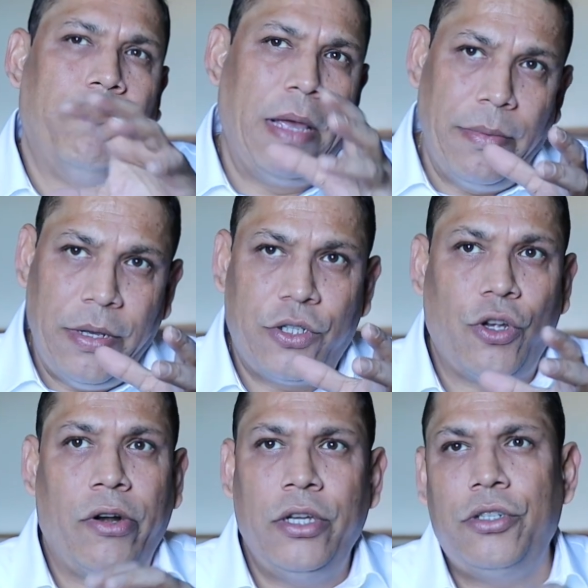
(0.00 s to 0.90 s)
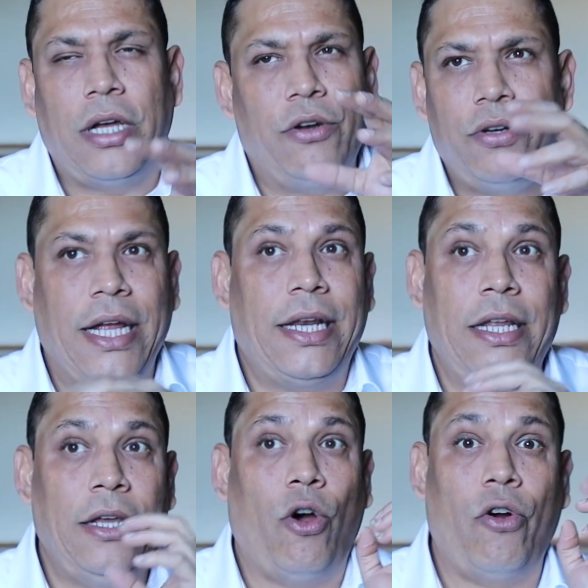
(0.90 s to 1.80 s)
maybe it's orange, I don't get
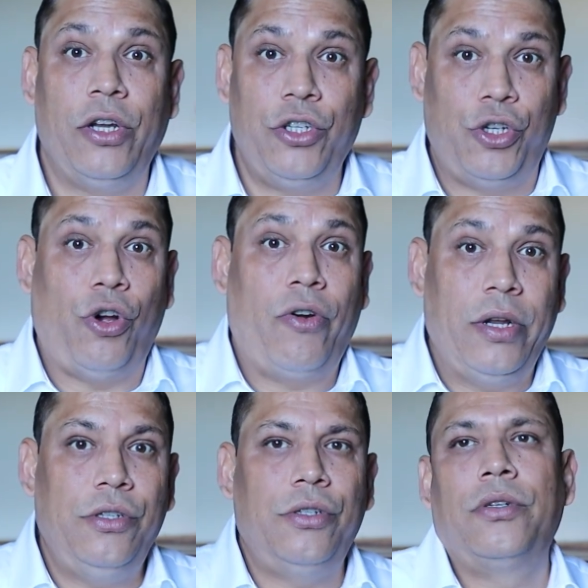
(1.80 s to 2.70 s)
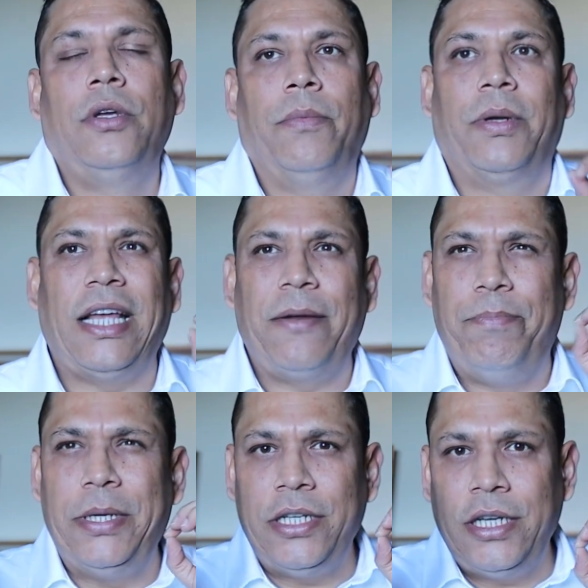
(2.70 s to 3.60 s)
any orange orange, but
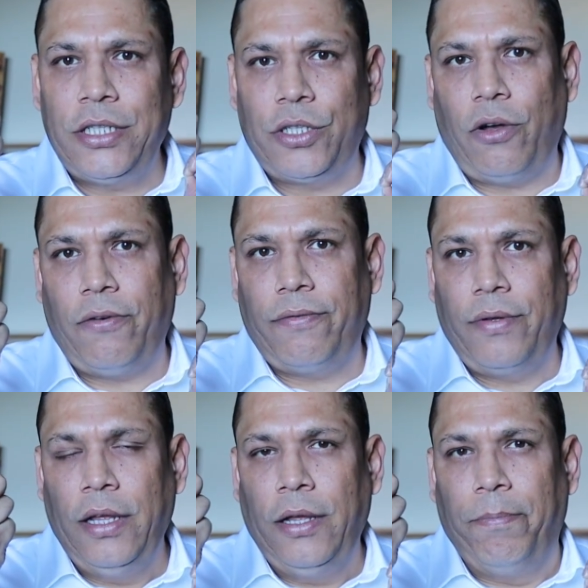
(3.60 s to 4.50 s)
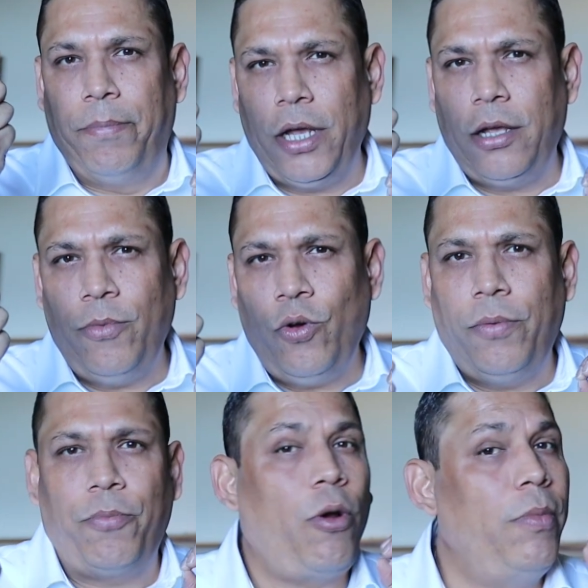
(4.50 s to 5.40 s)
that bitterness of
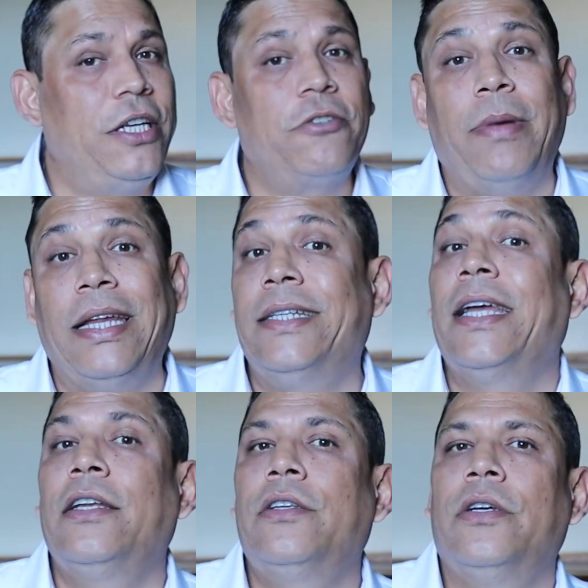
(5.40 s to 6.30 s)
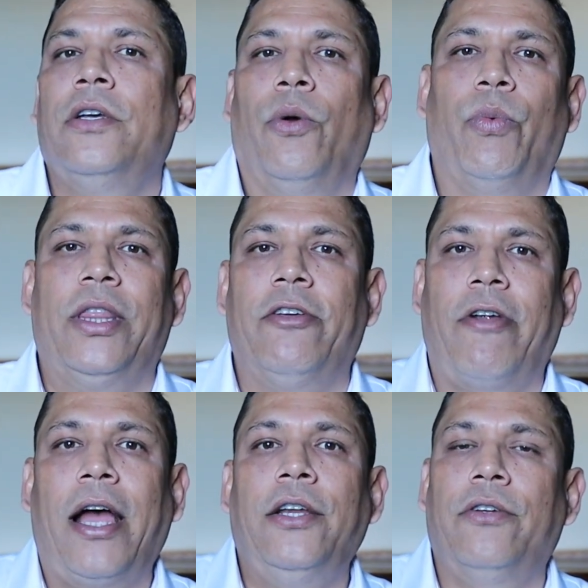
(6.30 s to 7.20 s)
bergamot probably is maintained with the
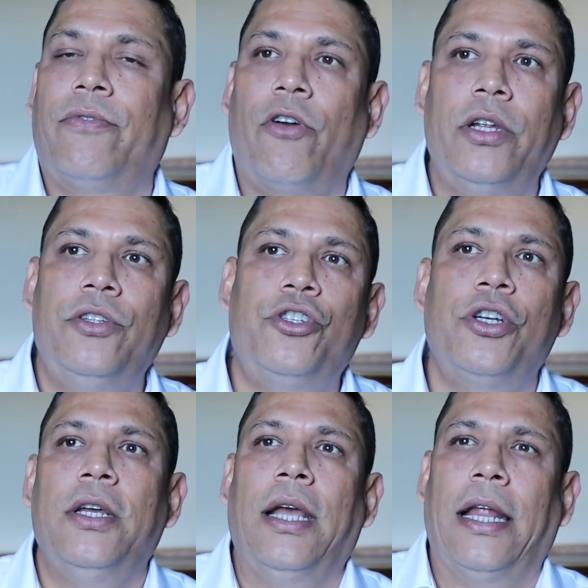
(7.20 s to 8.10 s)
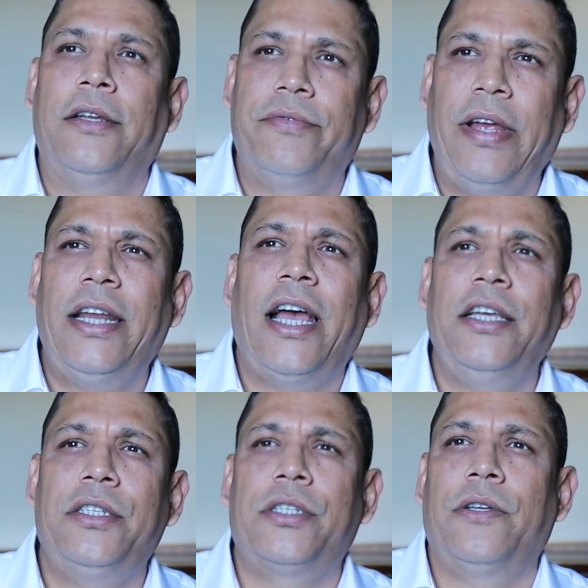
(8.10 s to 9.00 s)
rind of orange and it's very
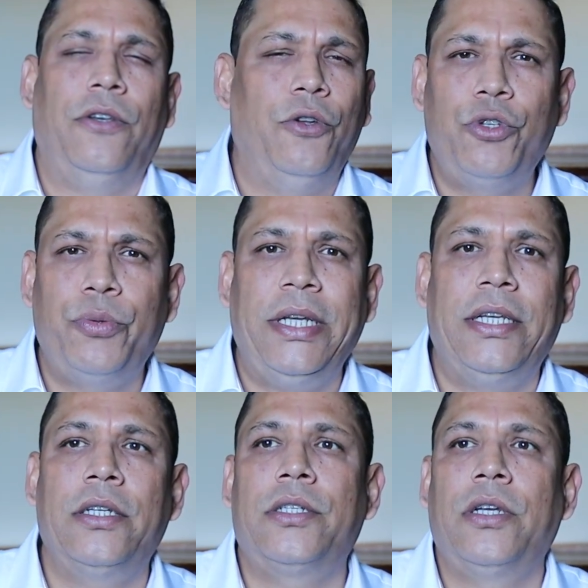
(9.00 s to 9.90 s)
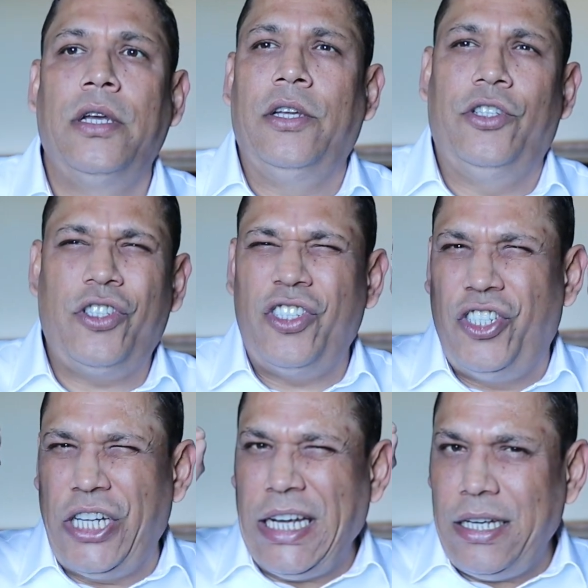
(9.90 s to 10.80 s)
nice, no sweetness, just
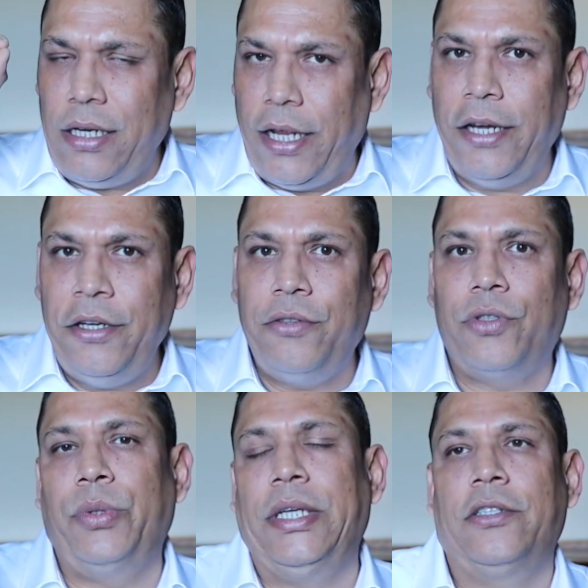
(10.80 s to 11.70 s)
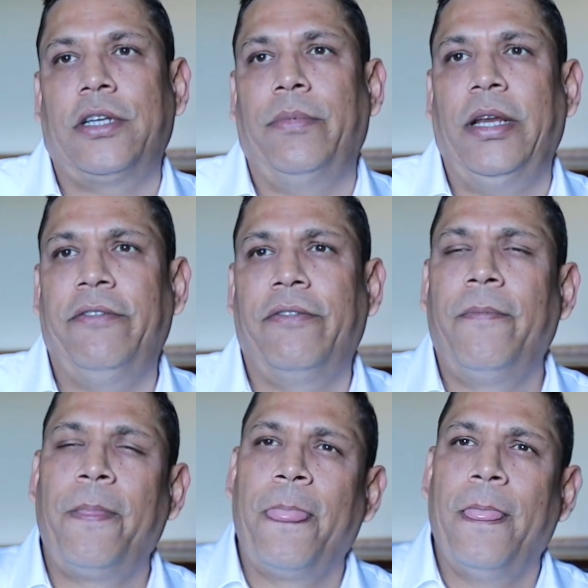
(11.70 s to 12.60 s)
a gentle hint of sweetness I believe,